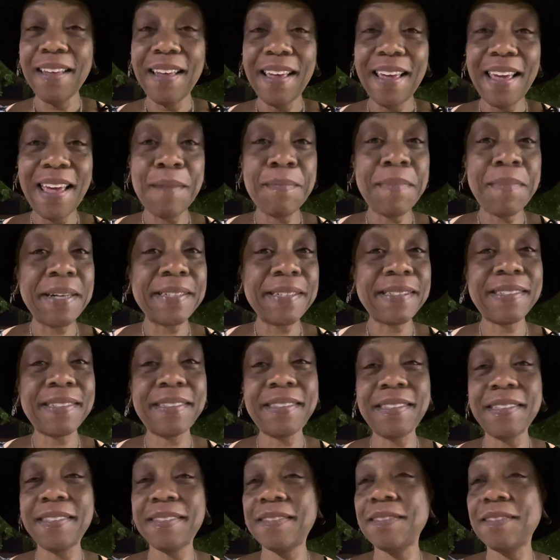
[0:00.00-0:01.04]
And my
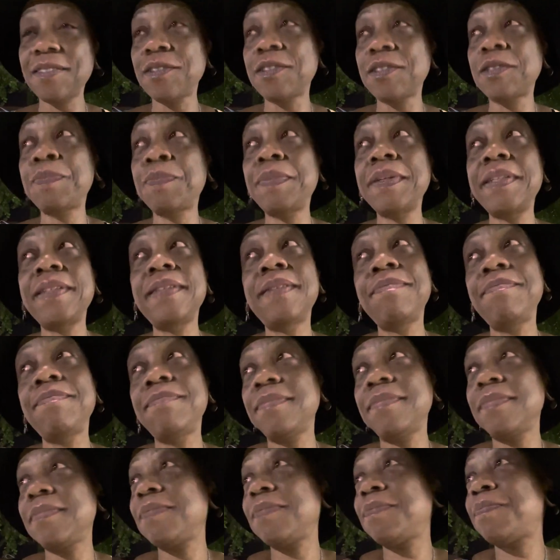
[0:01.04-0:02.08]
sister has been
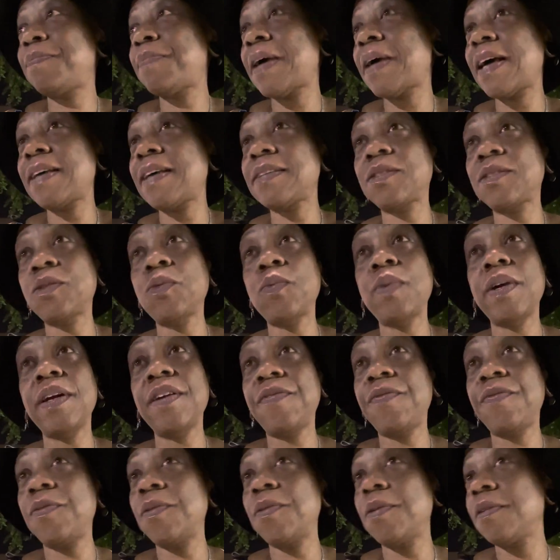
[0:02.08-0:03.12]
passed away
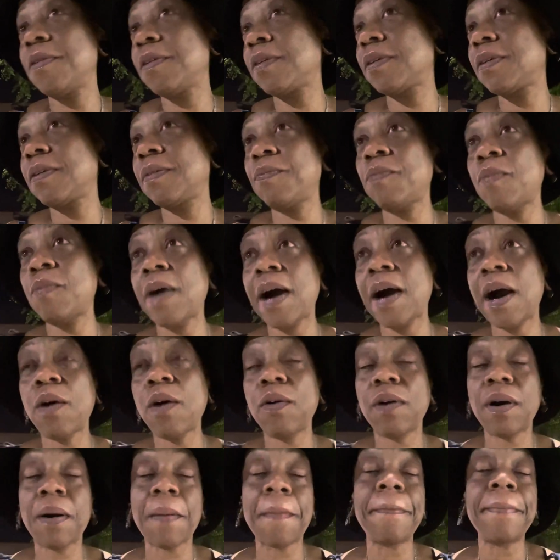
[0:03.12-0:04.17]
for, wow,
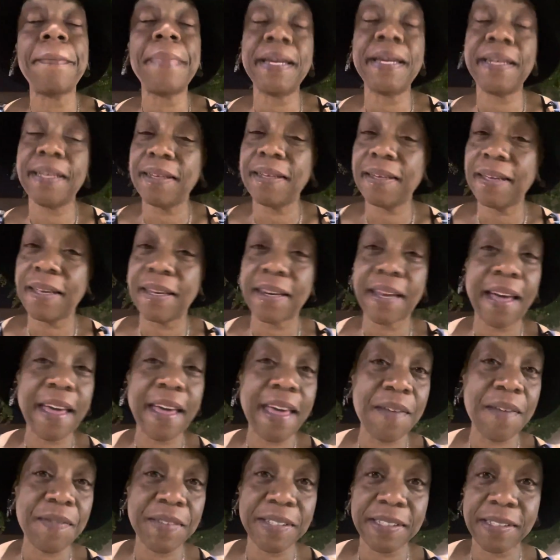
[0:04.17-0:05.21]
a minute, and I
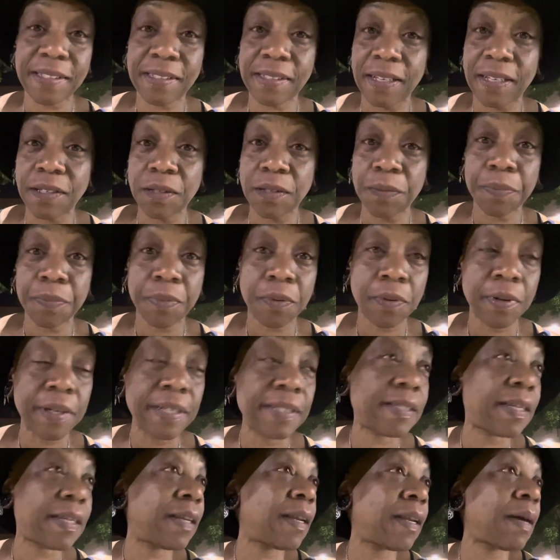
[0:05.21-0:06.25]
haven't seen the
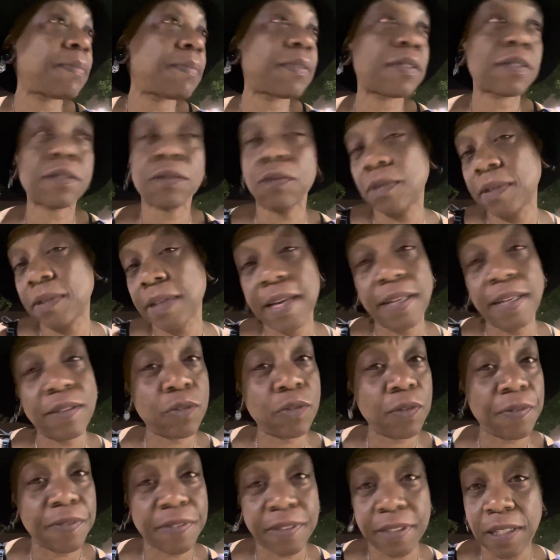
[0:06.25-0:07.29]
boys, and I'm so glad to
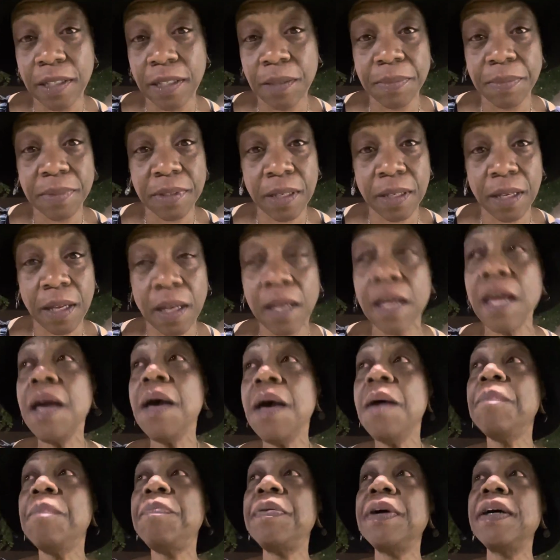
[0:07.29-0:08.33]
have seen them today.
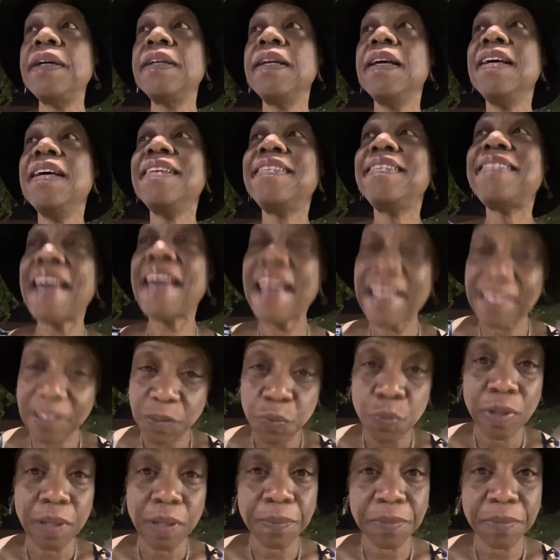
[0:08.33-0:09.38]
But that's
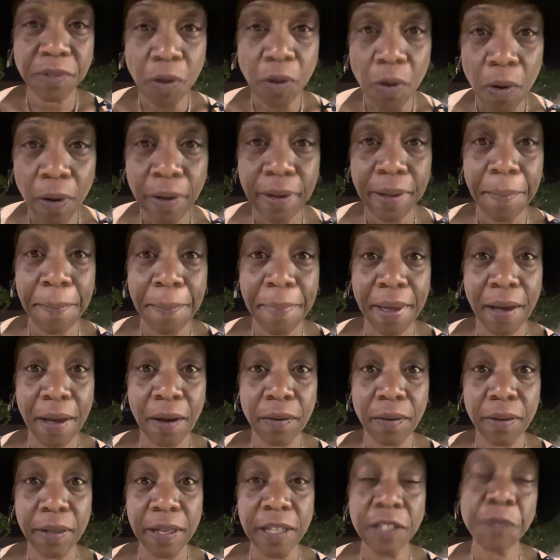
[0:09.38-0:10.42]
what I'm talking
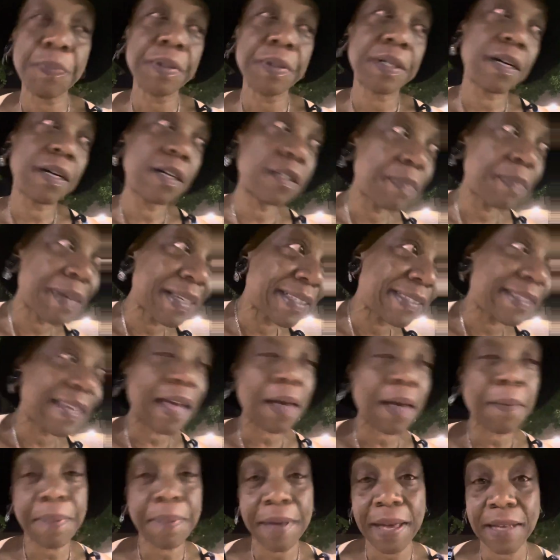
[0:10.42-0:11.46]
about. It's because my
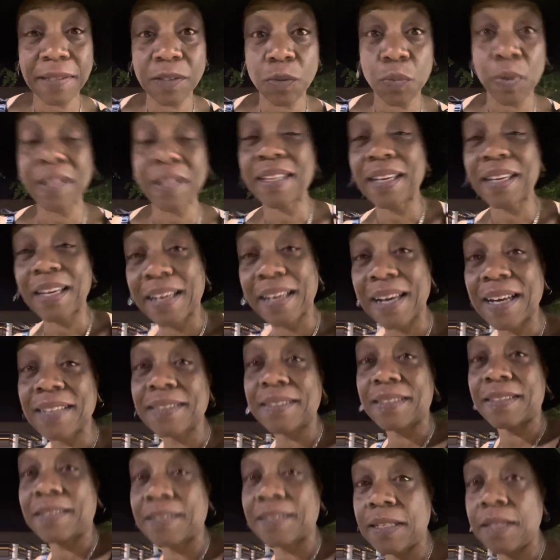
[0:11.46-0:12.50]
dad passed away that I got
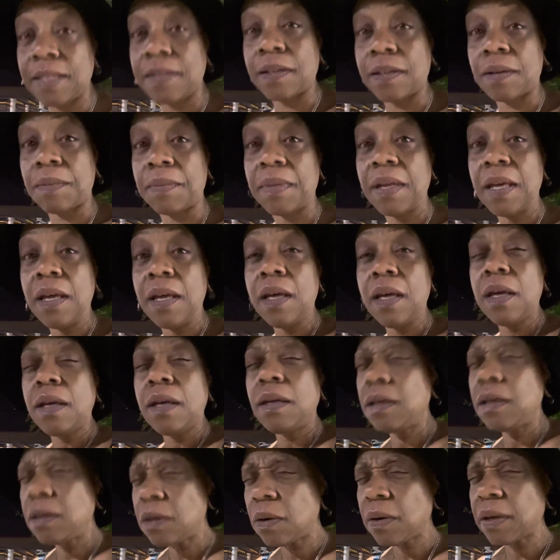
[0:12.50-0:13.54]
to see them.
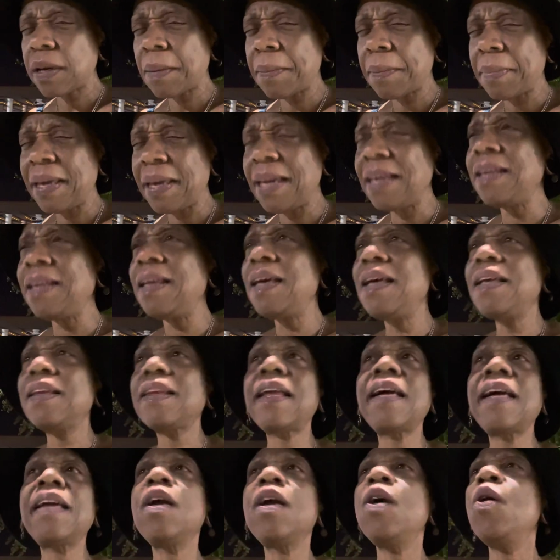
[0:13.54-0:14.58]
You know what I mean?
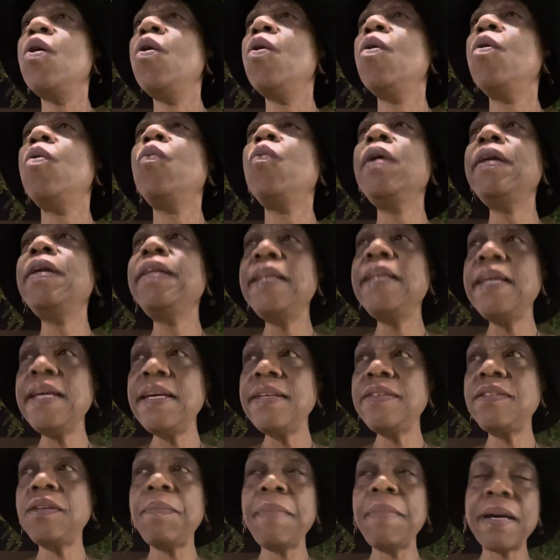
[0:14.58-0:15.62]
Like, we
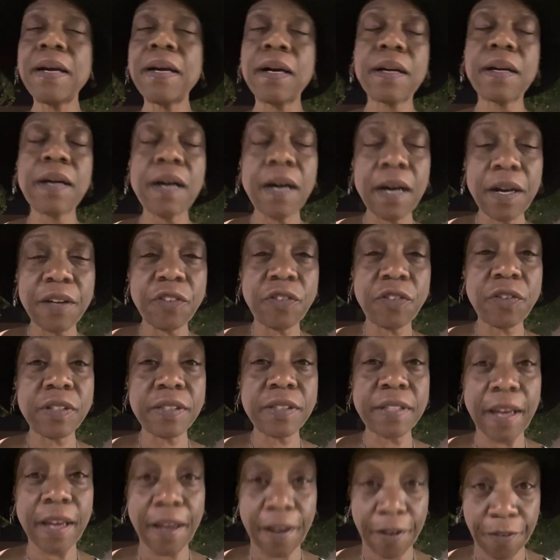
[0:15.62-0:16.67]
need to make a conscious
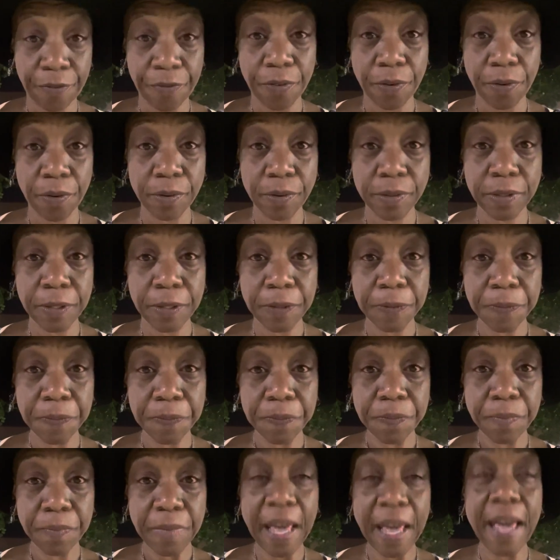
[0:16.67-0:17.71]
effort
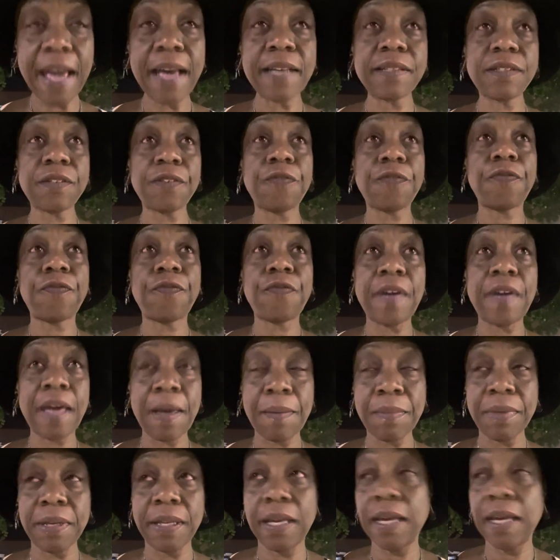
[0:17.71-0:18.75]
as a
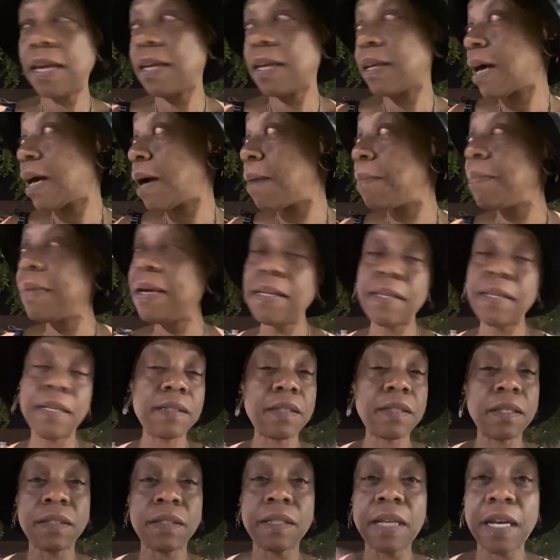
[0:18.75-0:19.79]
family. And I mean,
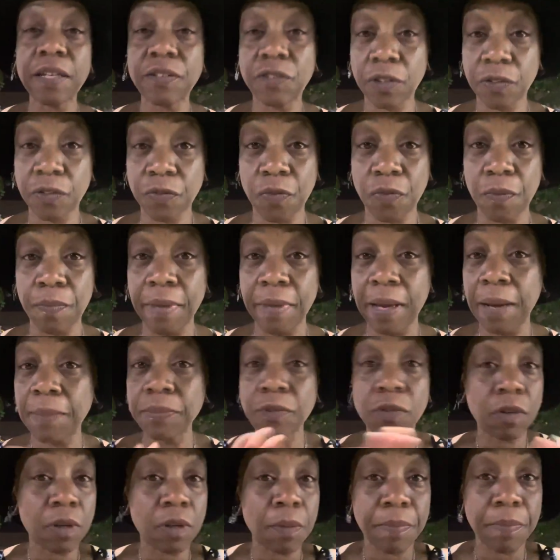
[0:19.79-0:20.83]
this is not just for me. I'm
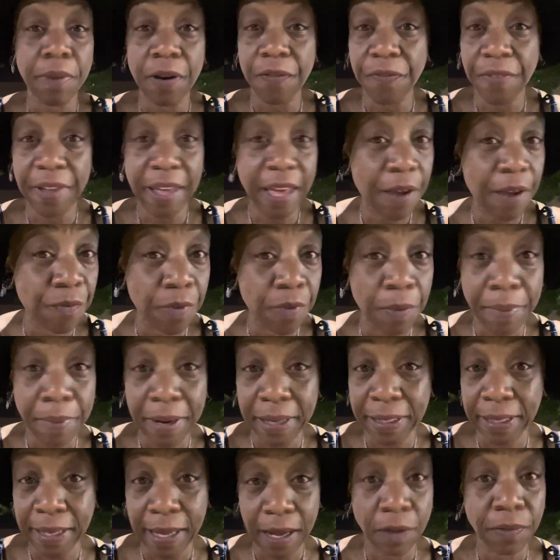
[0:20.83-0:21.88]
talking about for
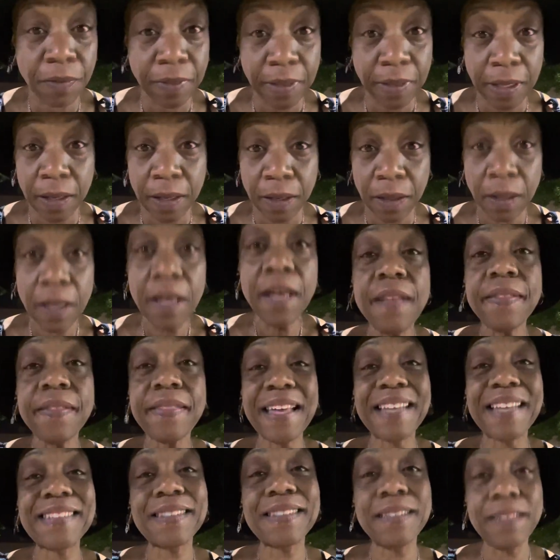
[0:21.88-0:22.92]
everybody out there
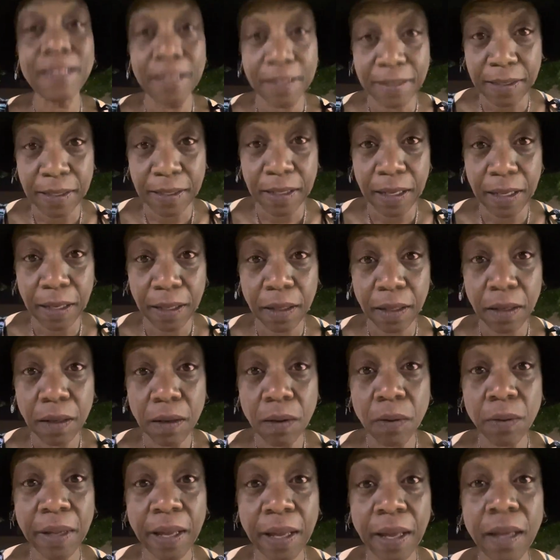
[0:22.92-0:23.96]
that's listening,
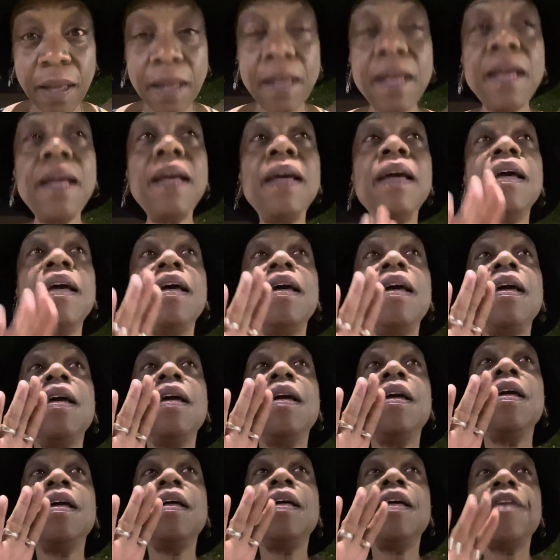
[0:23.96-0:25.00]
okay?
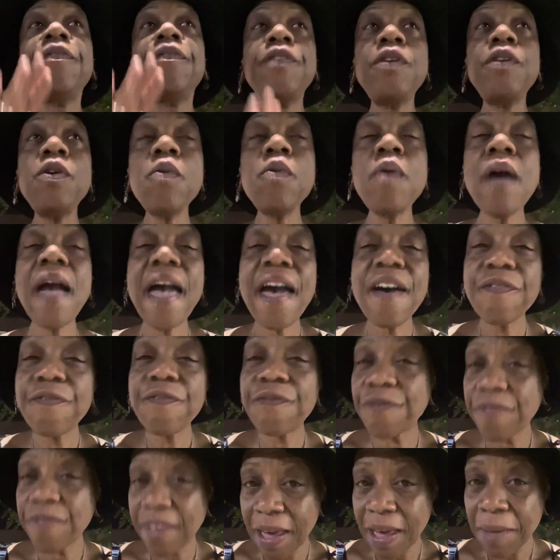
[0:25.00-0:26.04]
If you have
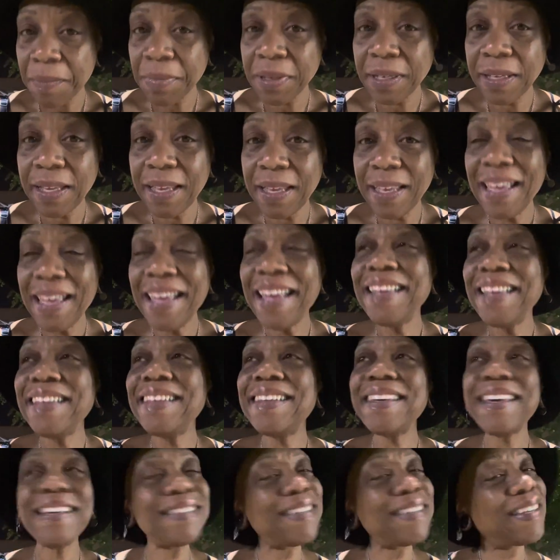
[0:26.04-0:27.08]
family,
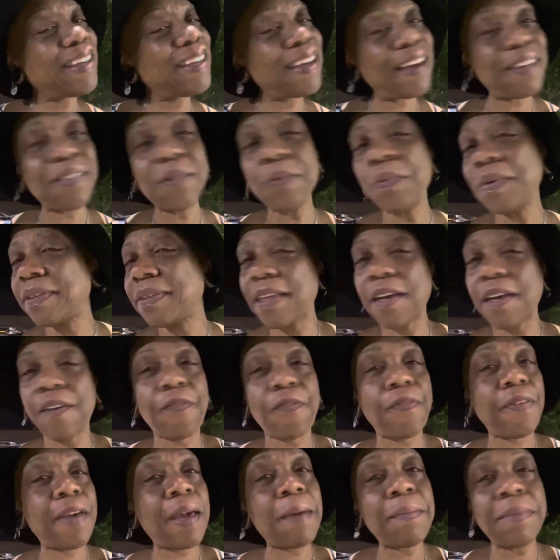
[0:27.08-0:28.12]
get together with that
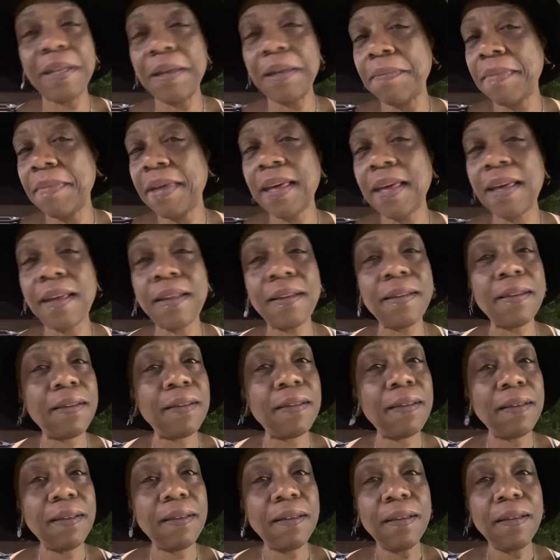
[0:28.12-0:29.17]
family, man.
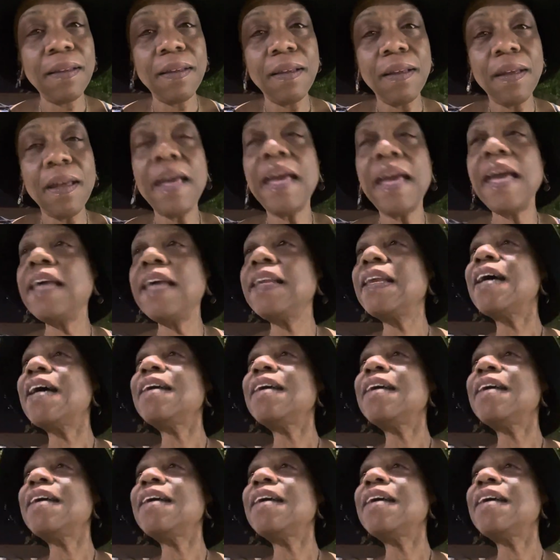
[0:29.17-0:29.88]
And